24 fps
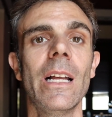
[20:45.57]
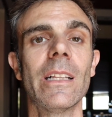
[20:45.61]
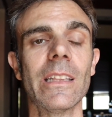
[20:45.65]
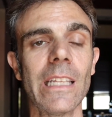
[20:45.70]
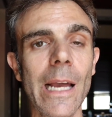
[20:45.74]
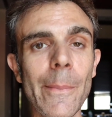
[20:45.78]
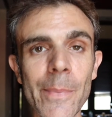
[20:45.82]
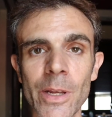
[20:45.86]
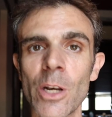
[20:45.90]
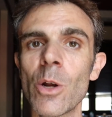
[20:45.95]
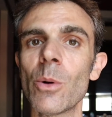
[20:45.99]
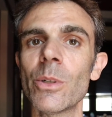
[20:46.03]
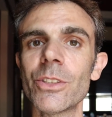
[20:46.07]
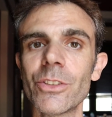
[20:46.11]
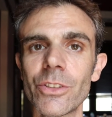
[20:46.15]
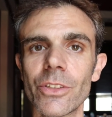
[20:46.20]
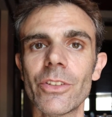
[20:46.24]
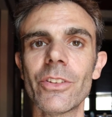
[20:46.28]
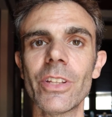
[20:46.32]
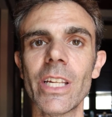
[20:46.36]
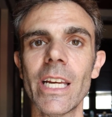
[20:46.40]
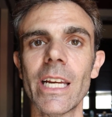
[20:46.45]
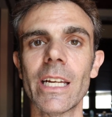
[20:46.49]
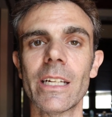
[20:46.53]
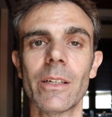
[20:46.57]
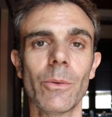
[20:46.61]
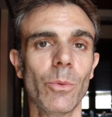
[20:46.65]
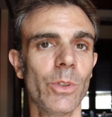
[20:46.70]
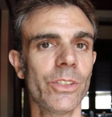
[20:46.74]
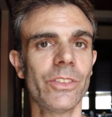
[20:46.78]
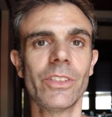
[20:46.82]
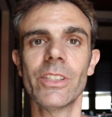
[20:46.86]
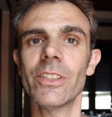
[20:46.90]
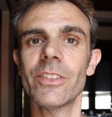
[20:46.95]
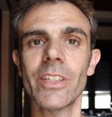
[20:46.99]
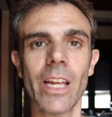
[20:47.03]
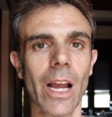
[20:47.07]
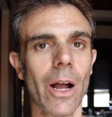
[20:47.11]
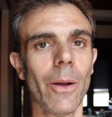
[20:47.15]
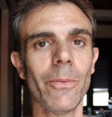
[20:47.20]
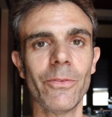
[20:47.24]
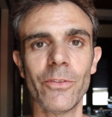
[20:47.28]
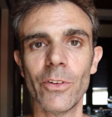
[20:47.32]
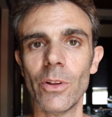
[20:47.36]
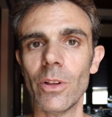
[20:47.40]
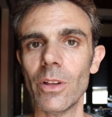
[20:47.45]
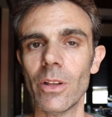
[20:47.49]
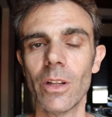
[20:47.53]
let me know what you think was this
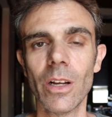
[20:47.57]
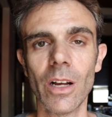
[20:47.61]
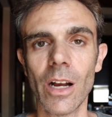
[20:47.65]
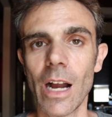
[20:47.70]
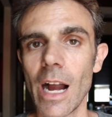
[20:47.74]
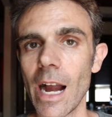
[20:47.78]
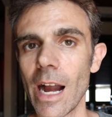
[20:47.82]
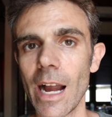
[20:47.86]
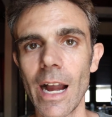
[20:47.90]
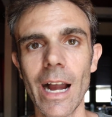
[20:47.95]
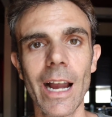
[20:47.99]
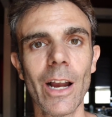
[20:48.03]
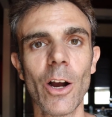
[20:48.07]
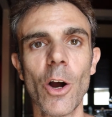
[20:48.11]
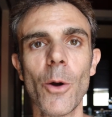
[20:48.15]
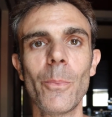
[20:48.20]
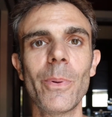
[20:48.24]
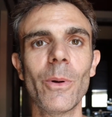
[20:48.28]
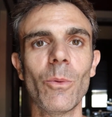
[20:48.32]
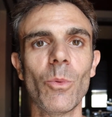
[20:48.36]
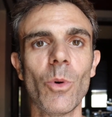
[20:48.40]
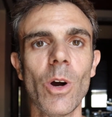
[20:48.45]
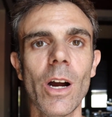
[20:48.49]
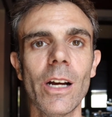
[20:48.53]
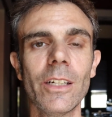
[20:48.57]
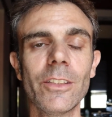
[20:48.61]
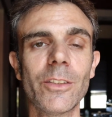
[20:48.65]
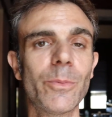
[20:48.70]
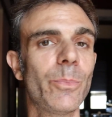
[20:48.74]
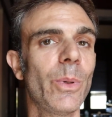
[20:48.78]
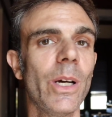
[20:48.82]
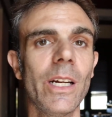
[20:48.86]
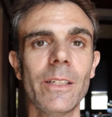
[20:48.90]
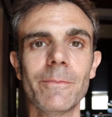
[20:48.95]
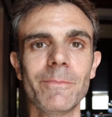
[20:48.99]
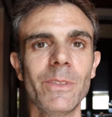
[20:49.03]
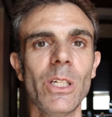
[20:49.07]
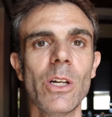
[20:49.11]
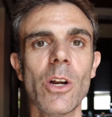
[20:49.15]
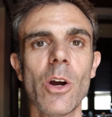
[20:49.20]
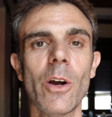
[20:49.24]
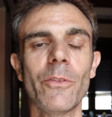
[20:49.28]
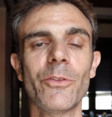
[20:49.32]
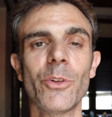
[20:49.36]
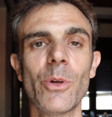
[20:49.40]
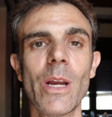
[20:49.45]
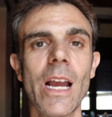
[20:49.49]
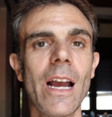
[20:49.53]
helpful I, I, hope it was but you know
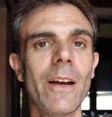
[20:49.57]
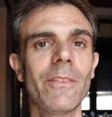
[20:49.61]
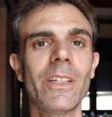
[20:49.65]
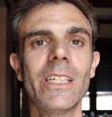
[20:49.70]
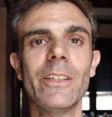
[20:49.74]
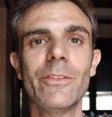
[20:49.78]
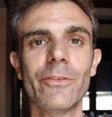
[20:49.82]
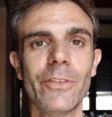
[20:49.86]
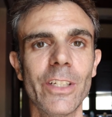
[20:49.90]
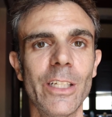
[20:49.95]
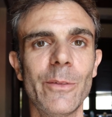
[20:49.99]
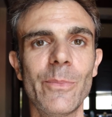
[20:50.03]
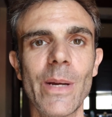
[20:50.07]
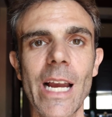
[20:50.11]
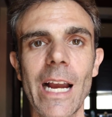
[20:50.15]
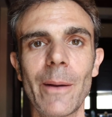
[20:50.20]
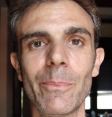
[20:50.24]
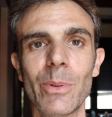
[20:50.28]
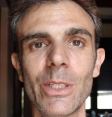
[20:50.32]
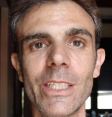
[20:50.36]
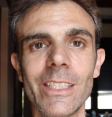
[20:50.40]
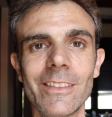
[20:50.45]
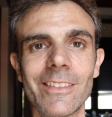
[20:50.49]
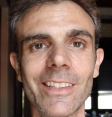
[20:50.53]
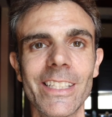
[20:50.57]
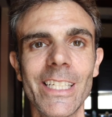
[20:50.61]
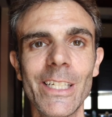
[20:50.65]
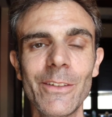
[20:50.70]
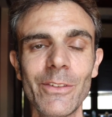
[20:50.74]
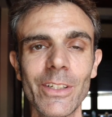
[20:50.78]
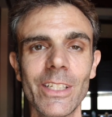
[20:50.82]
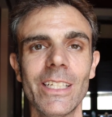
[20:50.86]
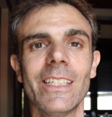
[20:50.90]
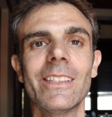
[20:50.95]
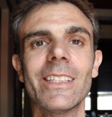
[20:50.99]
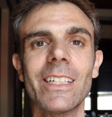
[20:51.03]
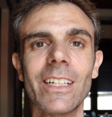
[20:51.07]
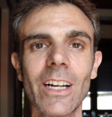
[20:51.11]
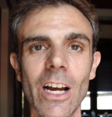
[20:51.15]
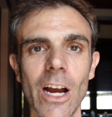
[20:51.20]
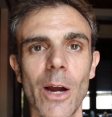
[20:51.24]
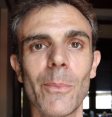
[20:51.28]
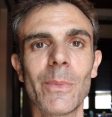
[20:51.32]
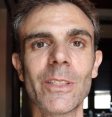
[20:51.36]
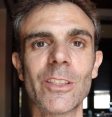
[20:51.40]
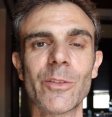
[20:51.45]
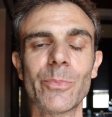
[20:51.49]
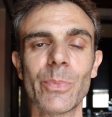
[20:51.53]
if you have any feedback please leave it in the
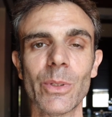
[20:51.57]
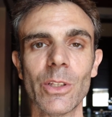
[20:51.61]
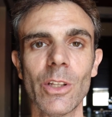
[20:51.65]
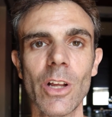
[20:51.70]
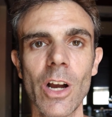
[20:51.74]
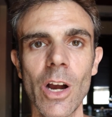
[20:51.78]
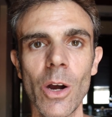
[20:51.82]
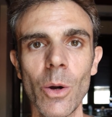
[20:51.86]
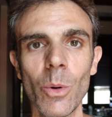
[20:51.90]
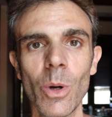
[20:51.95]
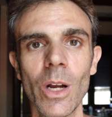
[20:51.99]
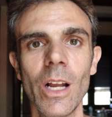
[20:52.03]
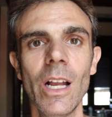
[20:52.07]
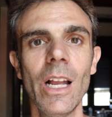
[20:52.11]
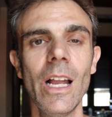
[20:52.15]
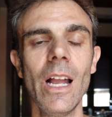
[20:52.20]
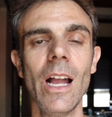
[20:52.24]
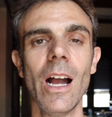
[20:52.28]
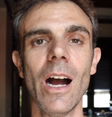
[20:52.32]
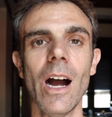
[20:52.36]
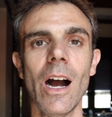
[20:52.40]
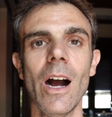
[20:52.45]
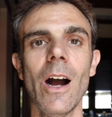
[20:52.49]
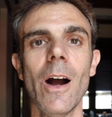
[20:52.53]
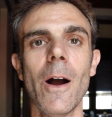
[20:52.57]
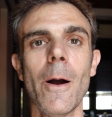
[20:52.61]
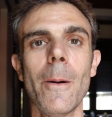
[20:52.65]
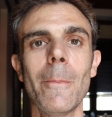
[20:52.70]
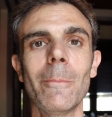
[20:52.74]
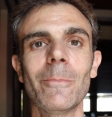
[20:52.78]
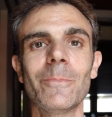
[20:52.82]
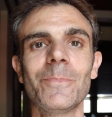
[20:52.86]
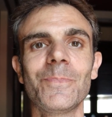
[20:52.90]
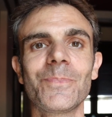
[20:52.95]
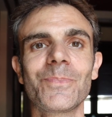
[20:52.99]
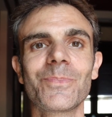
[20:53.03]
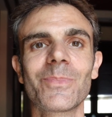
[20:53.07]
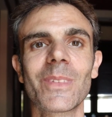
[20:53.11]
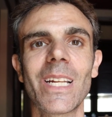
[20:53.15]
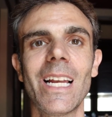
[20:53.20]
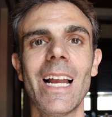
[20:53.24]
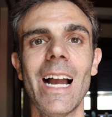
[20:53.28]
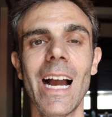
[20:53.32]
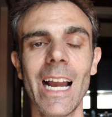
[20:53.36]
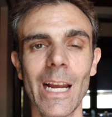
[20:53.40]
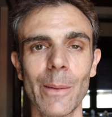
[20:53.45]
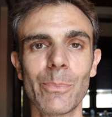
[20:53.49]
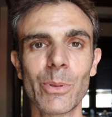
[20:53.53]
comments below um,
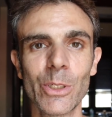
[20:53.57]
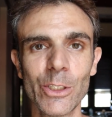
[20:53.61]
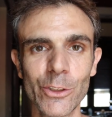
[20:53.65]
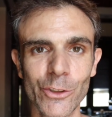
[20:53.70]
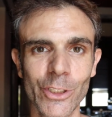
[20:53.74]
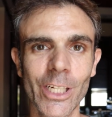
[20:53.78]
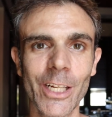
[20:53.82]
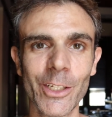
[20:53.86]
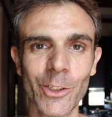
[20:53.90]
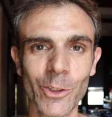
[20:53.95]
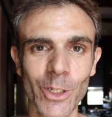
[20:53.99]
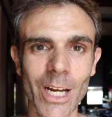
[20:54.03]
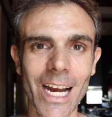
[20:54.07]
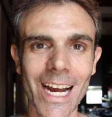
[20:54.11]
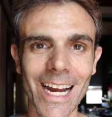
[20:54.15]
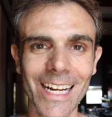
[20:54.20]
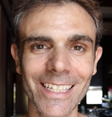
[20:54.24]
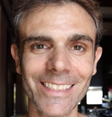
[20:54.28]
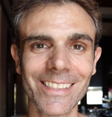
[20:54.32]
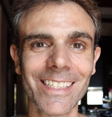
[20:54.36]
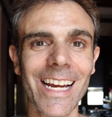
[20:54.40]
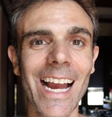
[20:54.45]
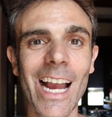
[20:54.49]
I appreciate you guys.